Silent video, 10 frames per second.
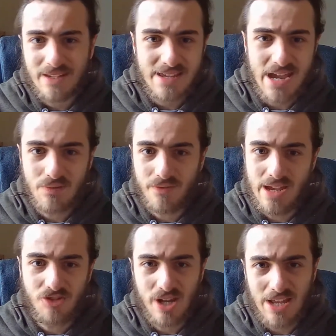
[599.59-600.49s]
get
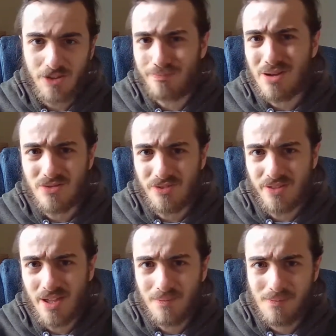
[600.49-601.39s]
revenge against both of them.